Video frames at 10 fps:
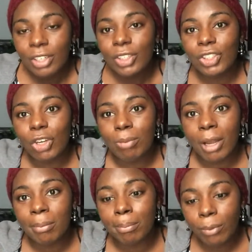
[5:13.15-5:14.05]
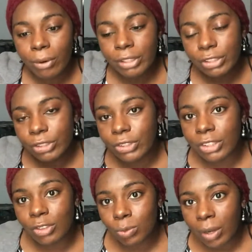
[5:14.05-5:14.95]
so my board turned
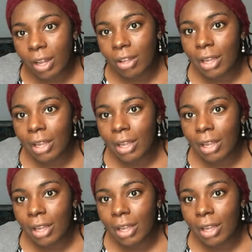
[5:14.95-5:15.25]
as well.